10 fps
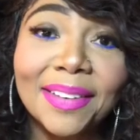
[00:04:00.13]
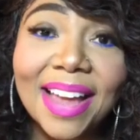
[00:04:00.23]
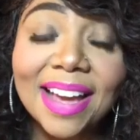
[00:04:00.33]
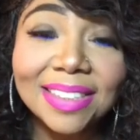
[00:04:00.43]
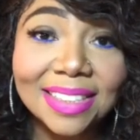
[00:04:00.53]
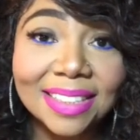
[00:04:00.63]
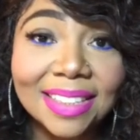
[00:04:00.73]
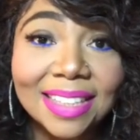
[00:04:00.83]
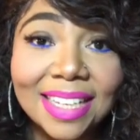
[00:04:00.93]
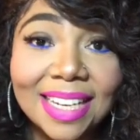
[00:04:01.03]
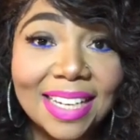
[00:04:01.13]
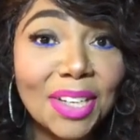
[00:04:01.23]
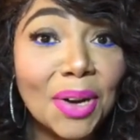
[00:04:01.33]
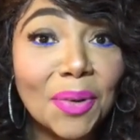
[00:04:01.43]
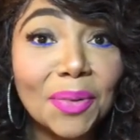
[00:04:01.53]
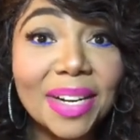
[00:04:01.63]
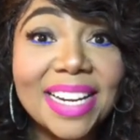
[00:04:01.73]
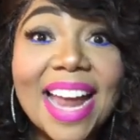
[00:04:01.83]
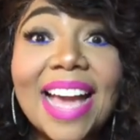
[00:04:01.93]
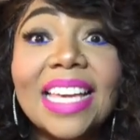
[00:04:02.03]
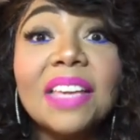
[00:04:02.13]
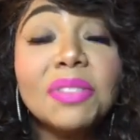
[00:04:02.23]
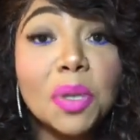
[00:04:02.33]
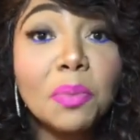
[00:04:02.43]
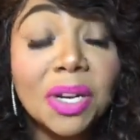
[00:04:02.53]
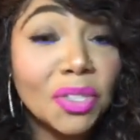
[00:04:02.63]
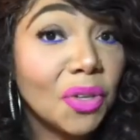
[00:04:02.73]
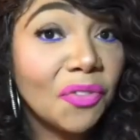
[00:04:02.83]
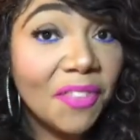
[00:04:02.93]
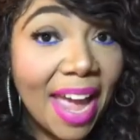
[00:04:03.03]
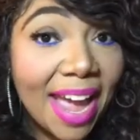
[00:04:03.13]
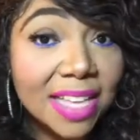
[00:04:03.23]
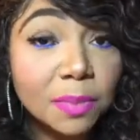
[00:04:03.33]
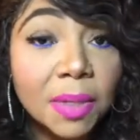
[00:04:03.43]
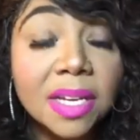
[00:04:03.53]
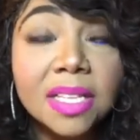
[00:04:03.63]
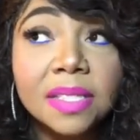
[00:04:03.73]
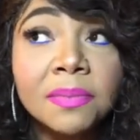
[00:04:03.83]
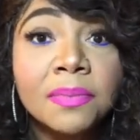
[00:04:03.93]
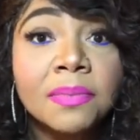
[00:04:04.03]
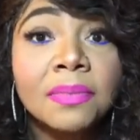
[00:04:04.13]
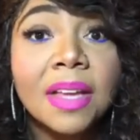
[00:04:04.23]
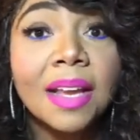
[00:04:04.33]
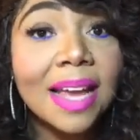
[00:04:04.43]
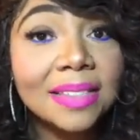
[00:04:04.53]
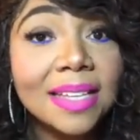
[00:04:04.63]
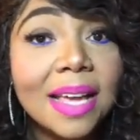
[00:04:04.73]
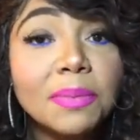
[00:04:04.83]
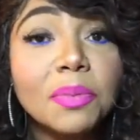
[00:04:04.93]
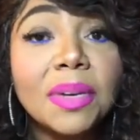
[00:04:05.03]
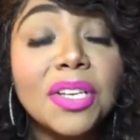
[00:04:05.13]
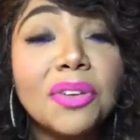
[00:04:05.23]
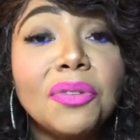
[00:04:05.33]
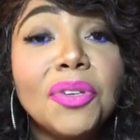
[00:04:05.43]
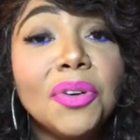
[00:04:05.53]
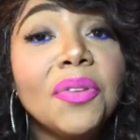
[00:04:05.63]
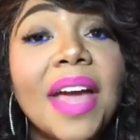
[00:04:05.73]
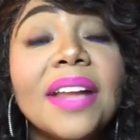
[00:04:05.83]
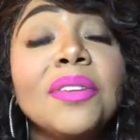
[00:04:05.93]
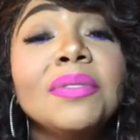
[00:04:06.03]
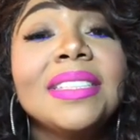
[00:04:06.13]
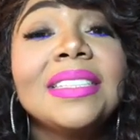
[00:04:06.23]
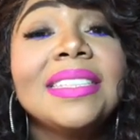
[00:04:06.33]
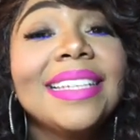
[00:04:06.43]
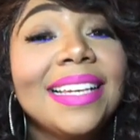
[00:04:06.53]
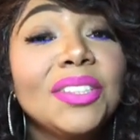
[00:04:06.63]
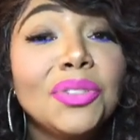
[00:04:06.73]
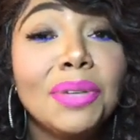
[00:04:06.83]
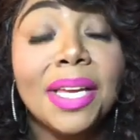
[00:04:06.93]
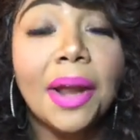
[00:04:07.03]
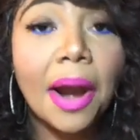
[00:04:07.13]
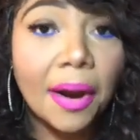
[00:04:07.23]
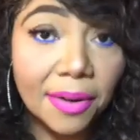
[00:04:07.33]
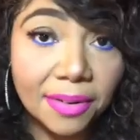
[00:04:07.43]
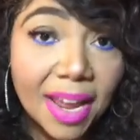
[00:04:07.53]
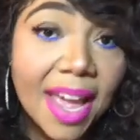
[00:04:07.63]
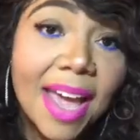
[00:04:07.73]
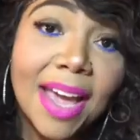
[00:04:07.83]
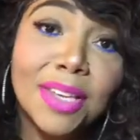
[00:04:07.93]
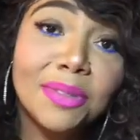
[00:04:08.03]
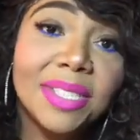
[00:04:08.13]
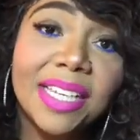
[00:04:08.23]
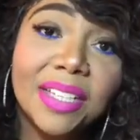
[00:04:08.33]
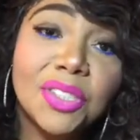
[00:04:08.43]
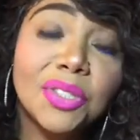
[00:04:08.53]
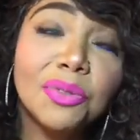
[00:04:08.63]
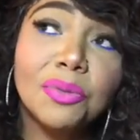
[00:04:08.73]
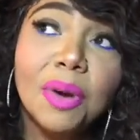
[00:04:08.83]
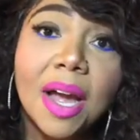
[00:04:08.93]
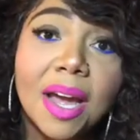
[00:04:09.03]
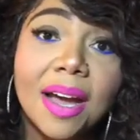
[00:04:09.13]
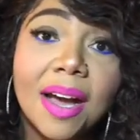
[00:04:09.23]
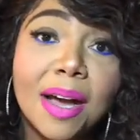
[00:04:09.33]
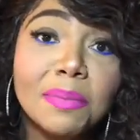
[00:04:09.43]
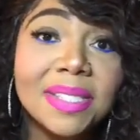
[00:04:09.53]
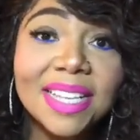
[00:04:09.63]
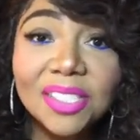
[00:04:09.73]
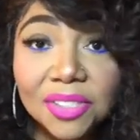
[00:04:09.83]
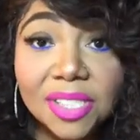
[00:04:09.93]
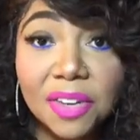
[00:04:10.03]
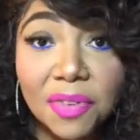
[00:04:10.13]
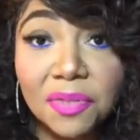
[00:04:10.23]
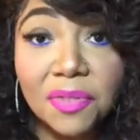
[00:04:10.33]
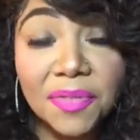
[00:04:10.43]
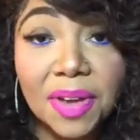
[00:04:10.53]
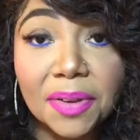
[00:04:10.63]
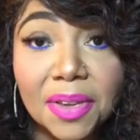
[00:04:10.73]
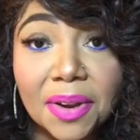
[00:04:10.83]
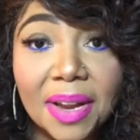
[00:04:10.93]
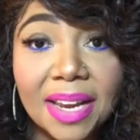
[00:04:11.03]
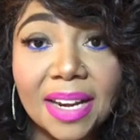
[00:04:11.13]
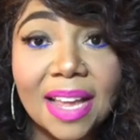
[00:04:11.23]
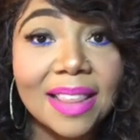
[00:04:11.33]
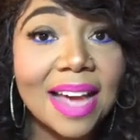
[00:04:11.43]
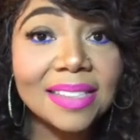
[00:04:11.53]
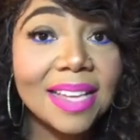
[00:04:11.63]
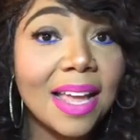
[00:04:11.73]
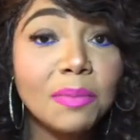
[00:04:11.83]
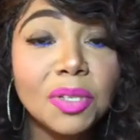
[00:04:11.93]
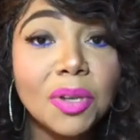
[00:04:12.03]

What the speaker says: how to, not give so much so fast. Because a lot of times when you do that, you tend to get hurt, and you tend to set yourself up for failure. And a lot of times,